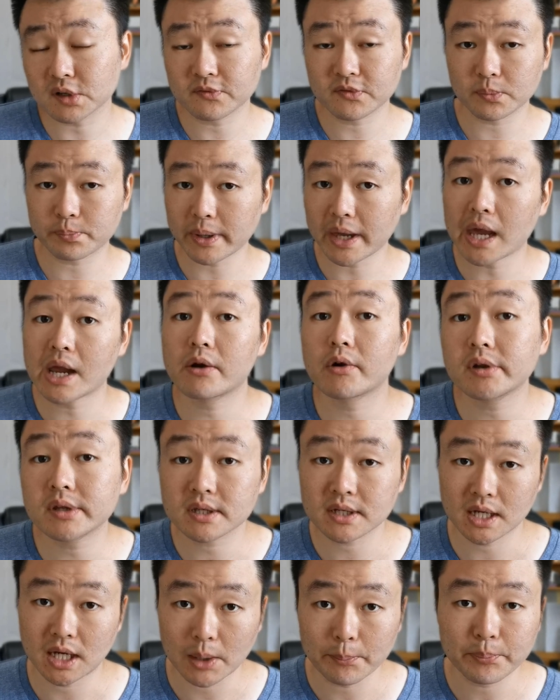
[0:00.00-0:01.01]
of the parent
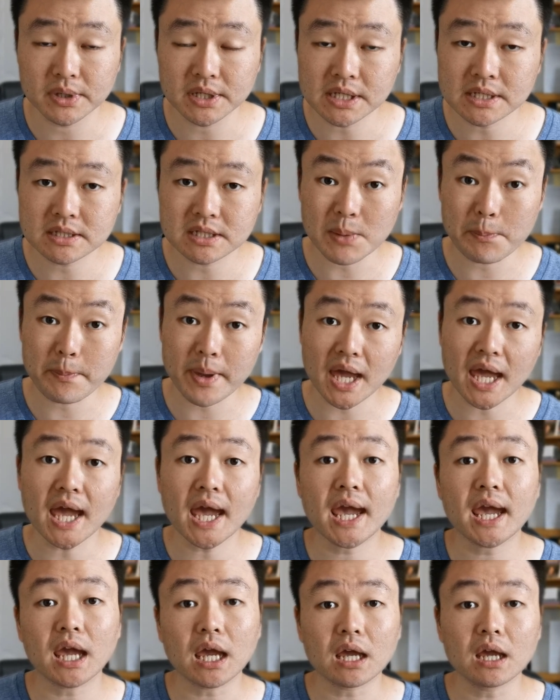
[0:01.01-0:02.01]
company to
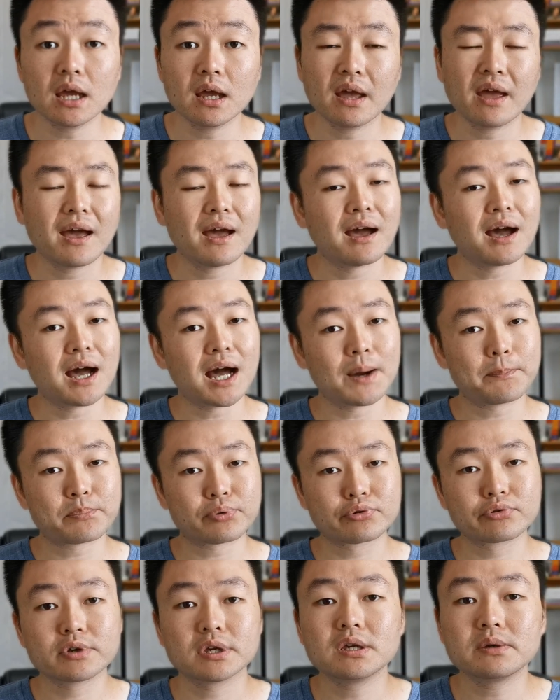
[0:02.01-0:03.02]
pay a
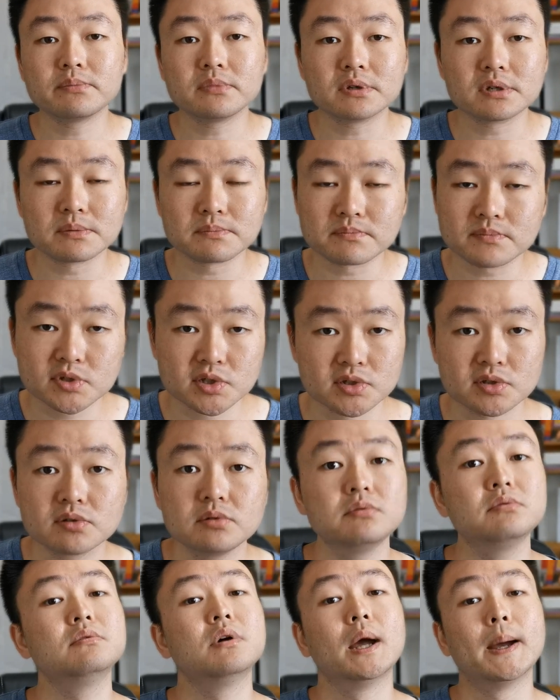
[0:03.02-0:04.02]
premium
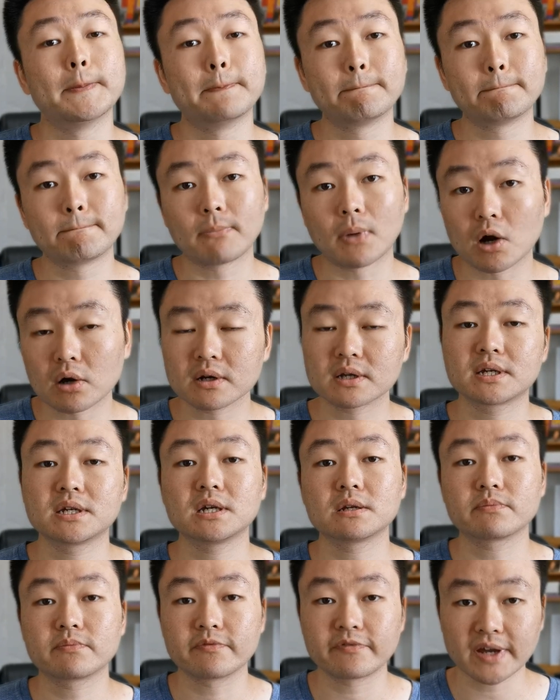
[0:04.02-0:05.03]
to
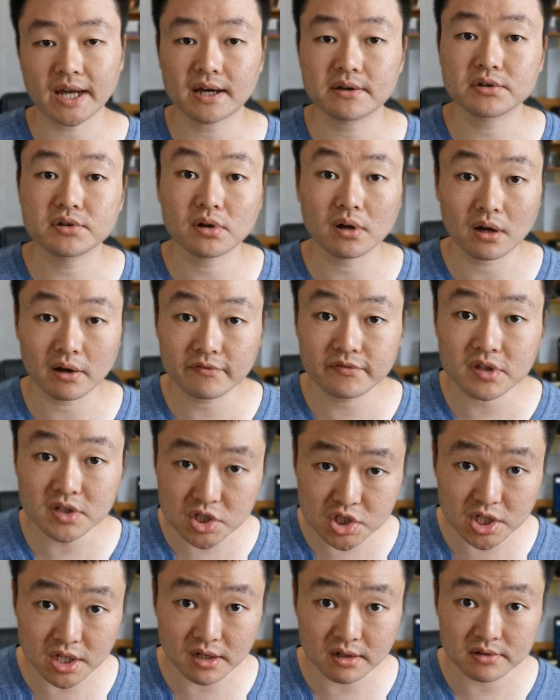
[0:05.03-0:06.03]
market value of the
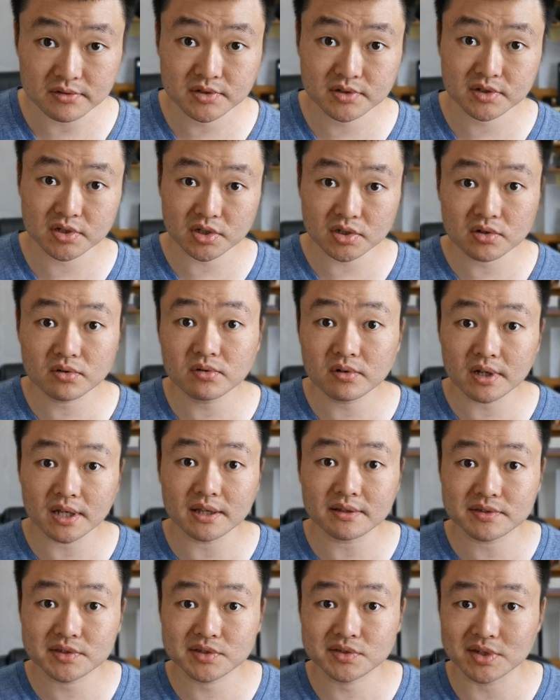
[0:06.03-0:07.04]
shares to
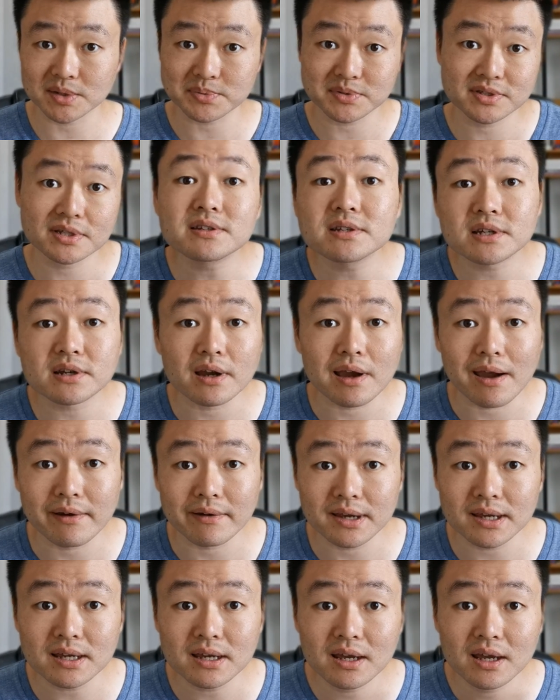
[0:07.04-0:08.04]
its
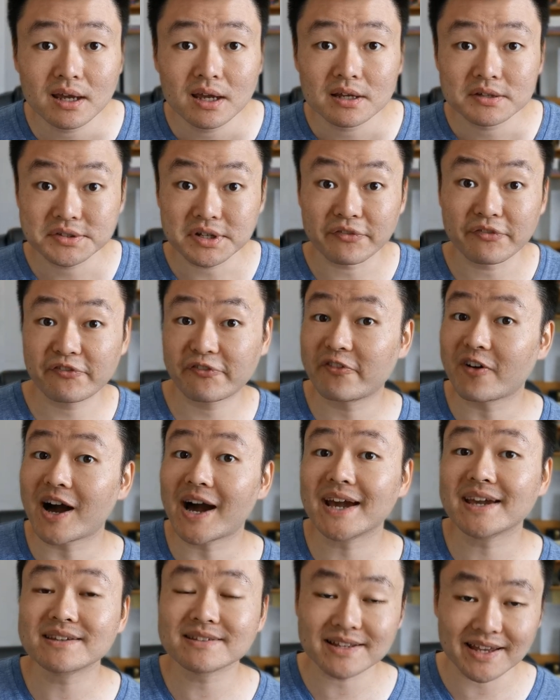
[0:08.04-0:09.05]
subsidiary to
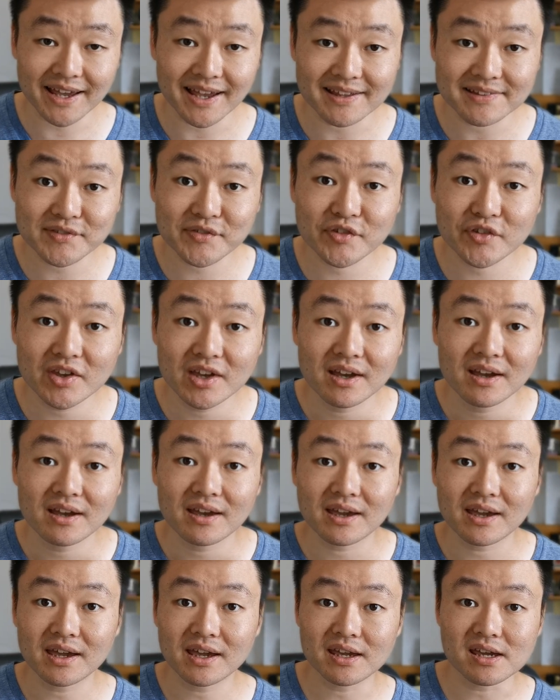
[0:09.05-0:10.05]
finance
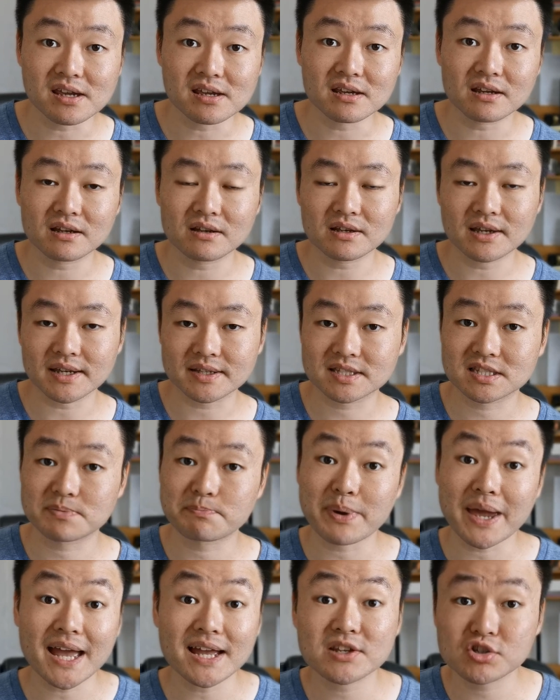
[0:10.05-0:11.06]
a
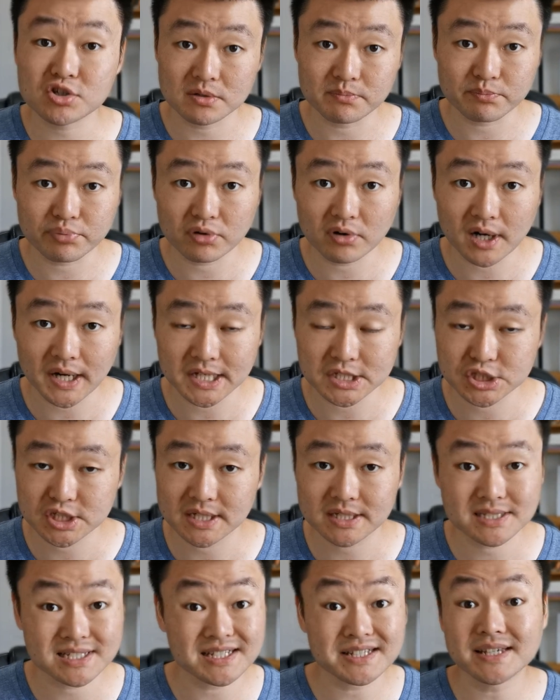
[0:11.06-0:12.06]
expansion
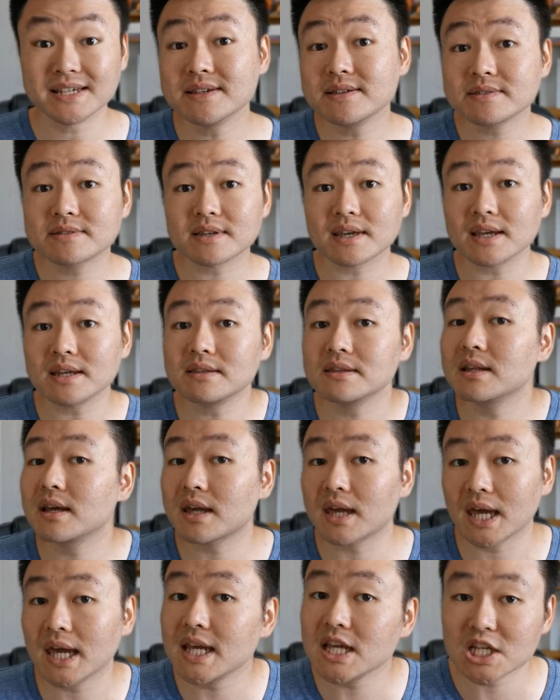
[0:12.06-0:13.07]
project is
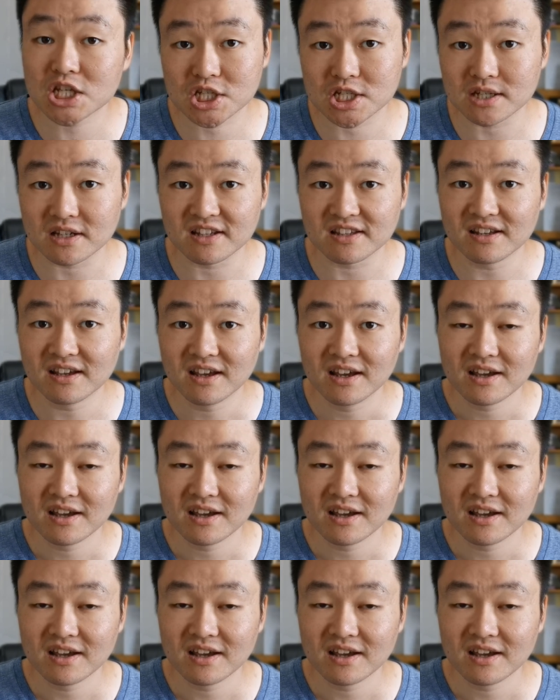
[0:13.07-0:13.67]
indication